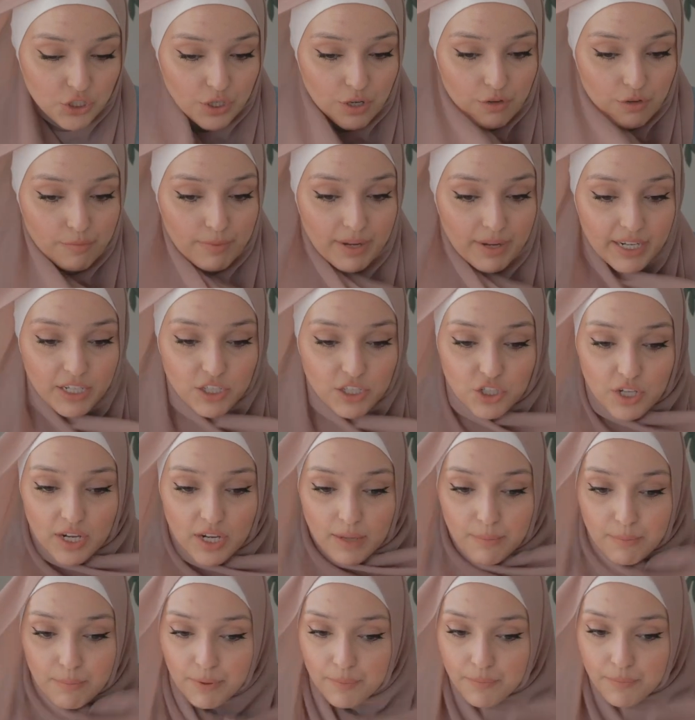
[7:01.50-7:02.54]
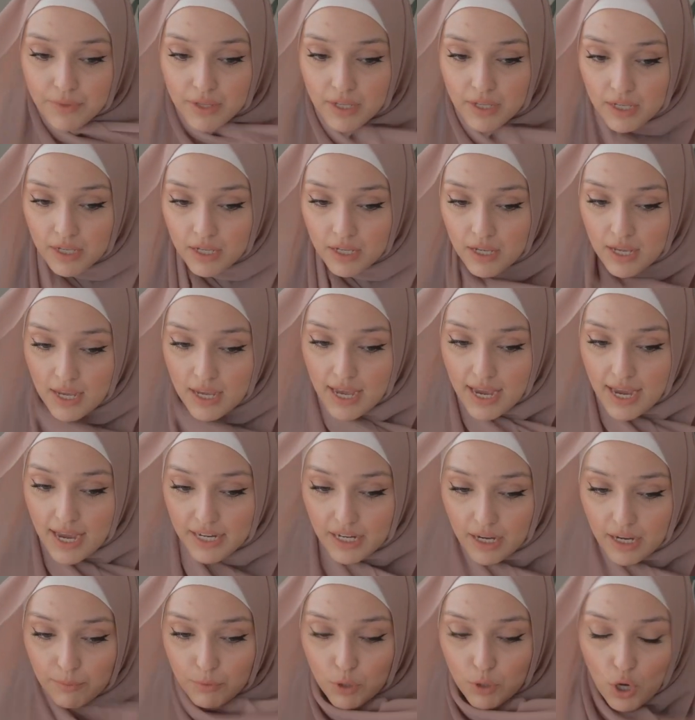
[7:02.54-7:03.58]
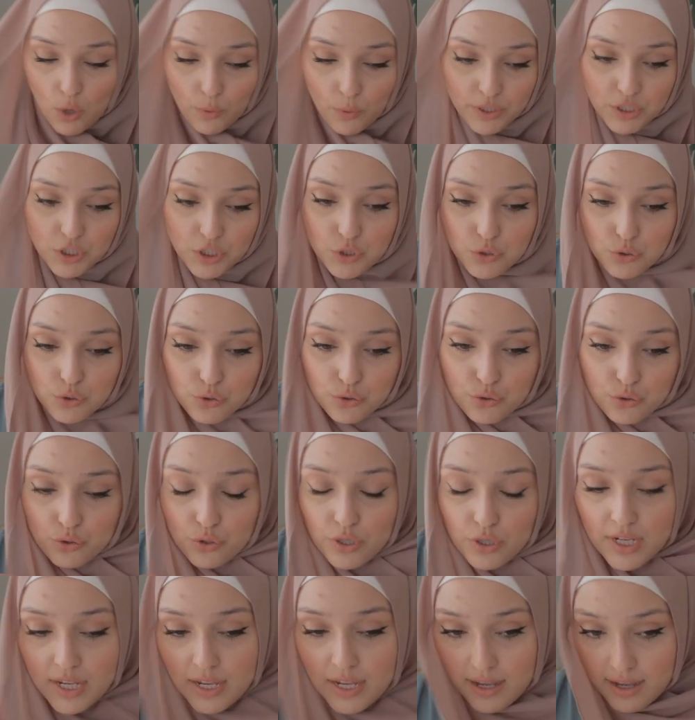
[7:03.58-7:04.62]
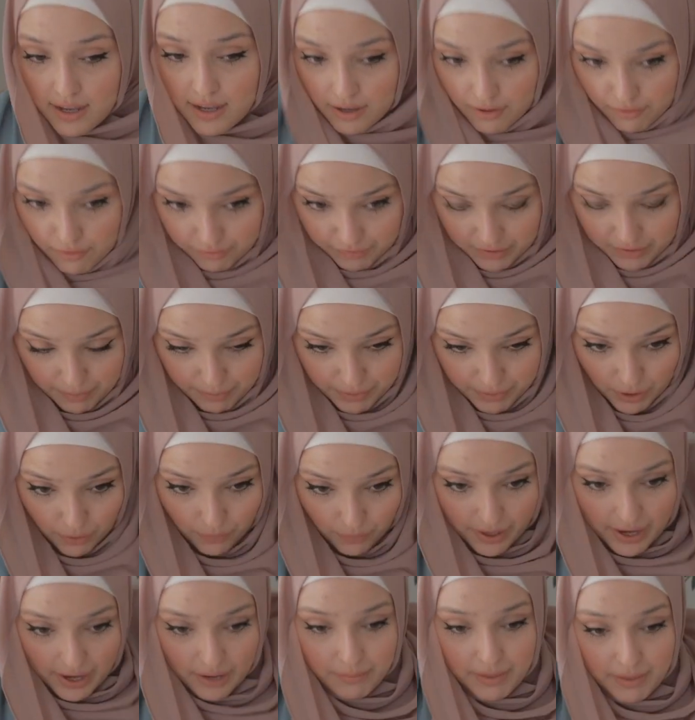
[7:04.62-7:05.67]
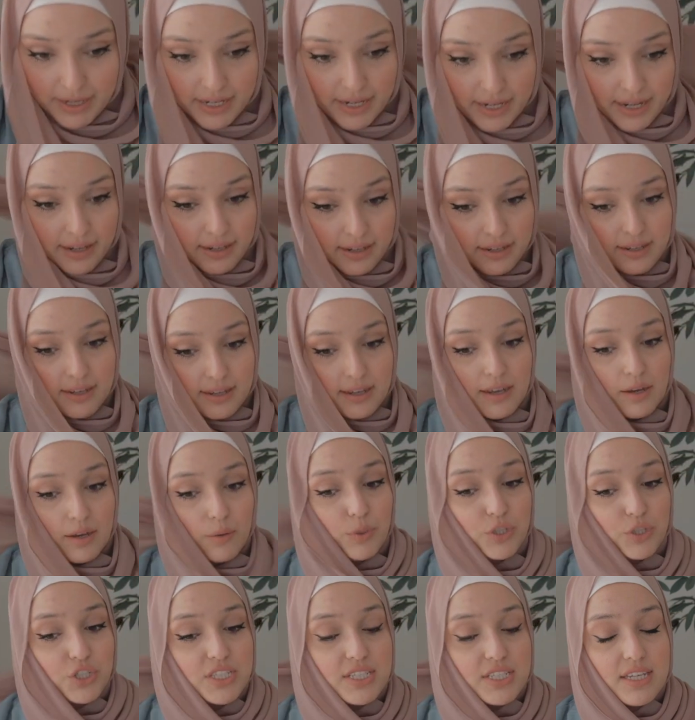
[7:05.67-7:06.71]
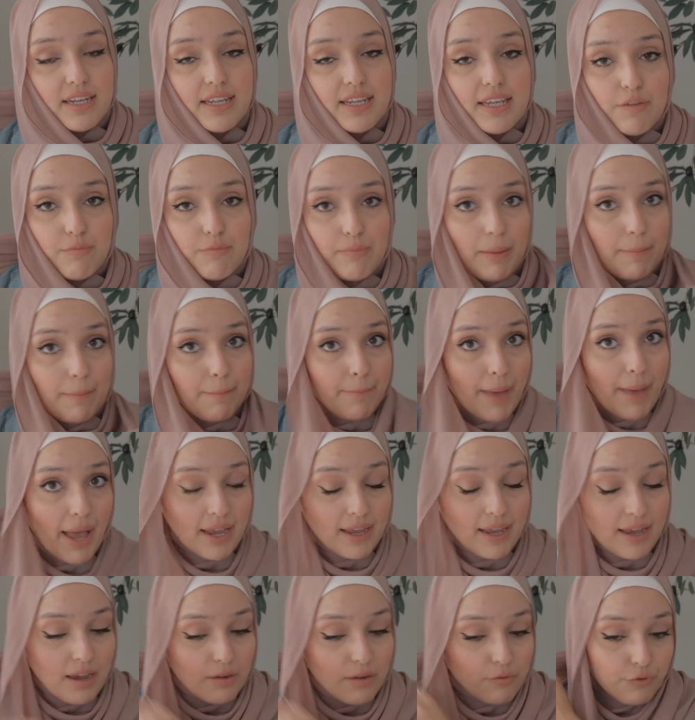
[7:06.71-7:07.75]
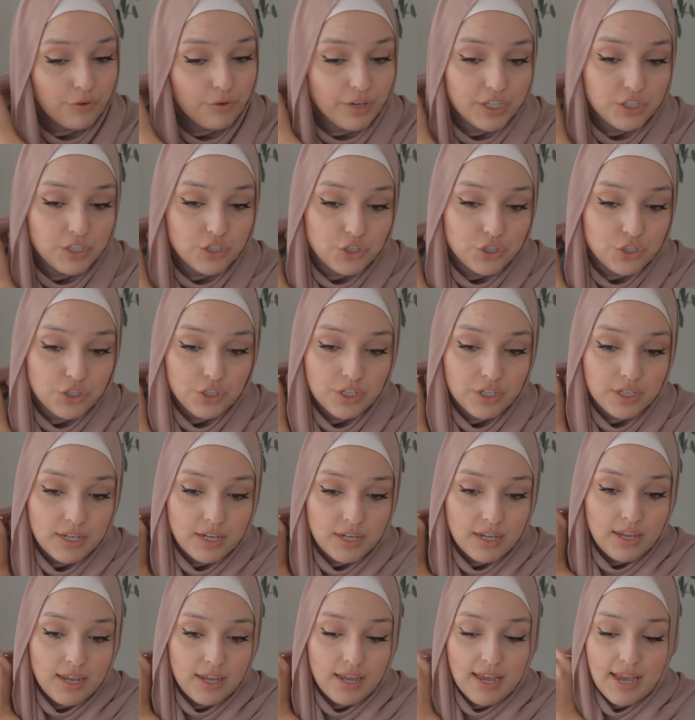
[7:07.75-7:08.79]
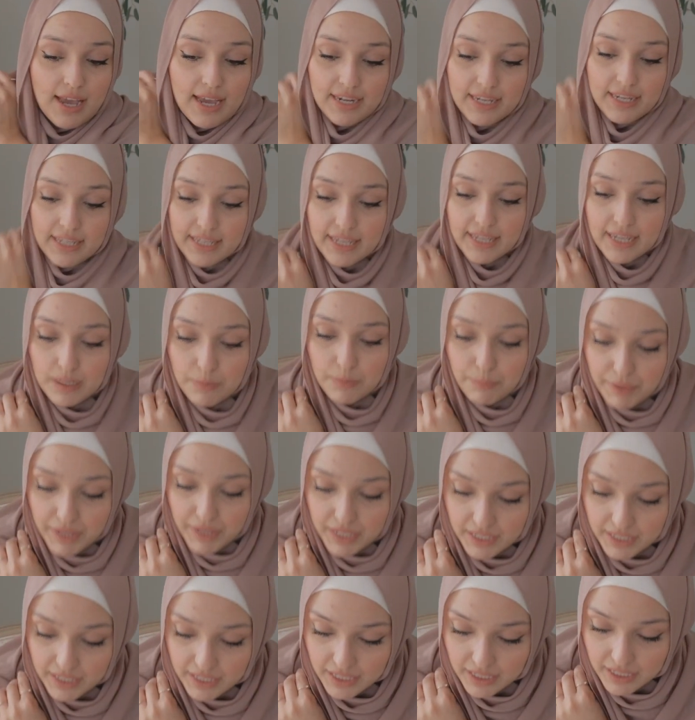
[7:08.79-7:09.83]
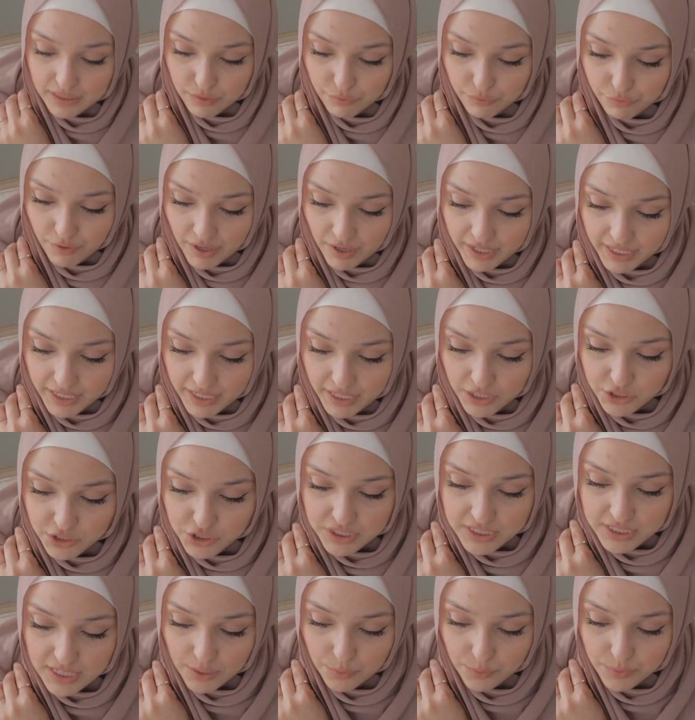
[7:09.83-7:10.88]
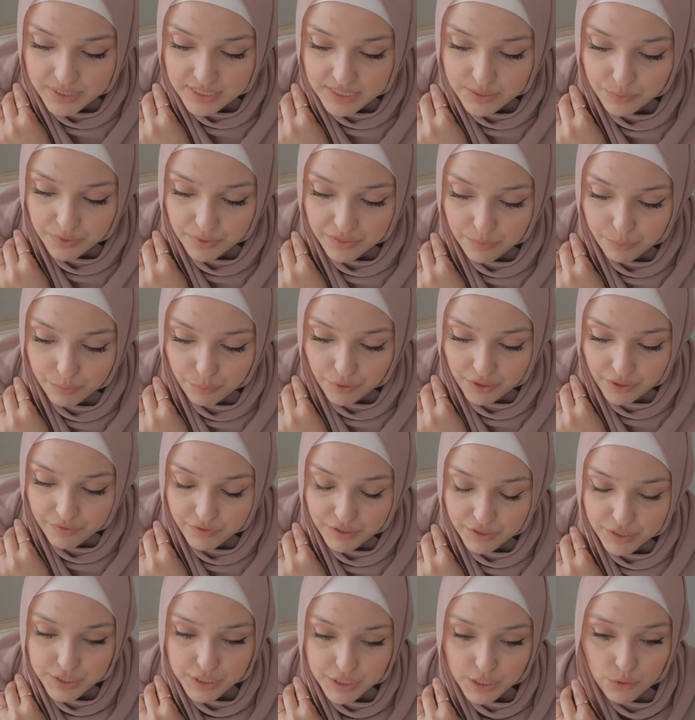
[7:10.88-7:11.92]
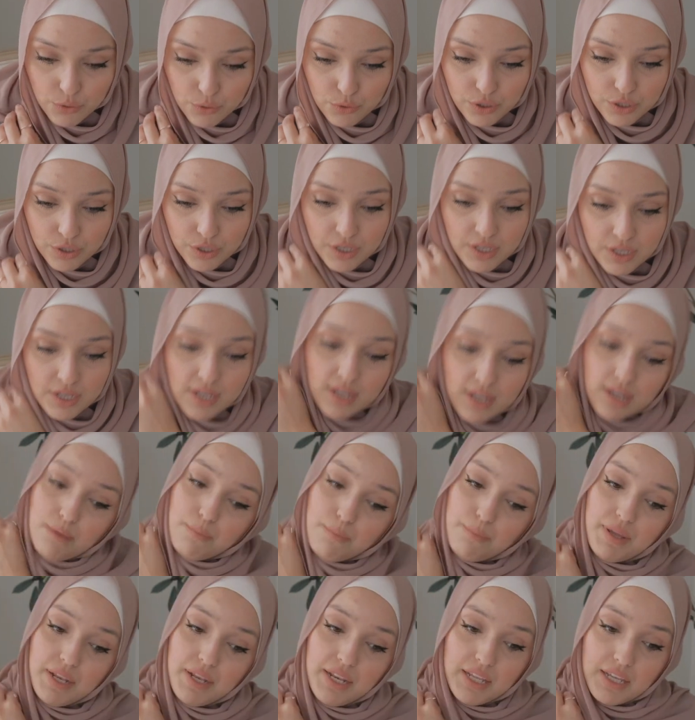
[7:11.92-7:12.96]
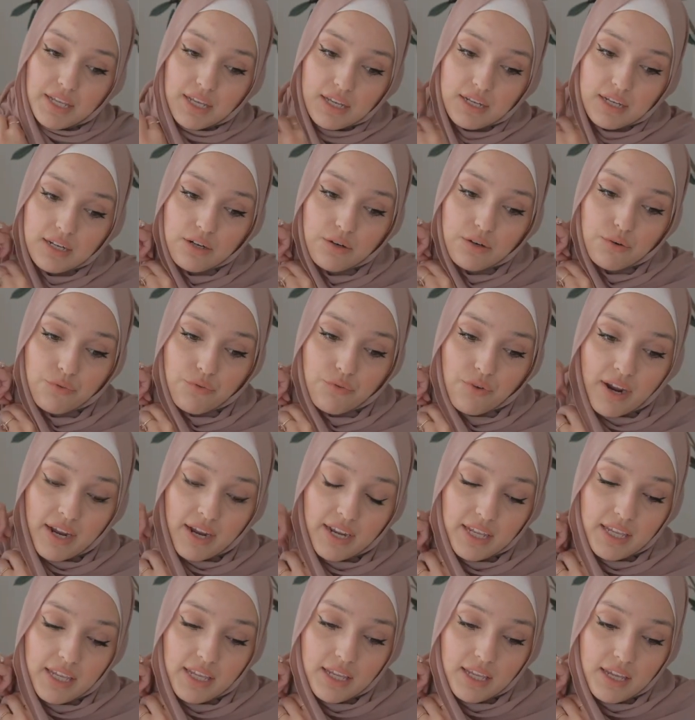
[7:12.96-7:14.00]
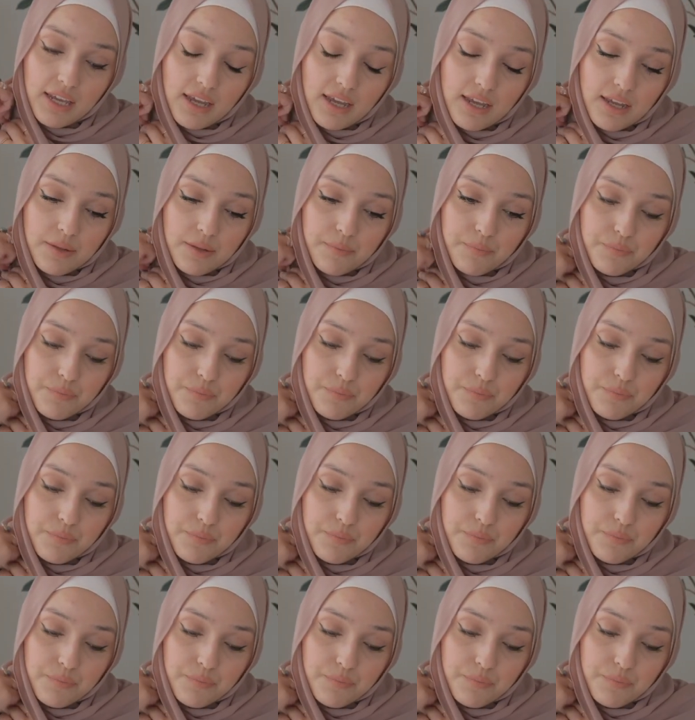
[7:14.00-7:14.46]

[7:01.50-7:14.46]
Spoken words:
of my hijab and I'm going to flip it around my neck, which is going to give me back coverage. And again, pinning it at the front here, just like we did with the previous look, pinning it right here.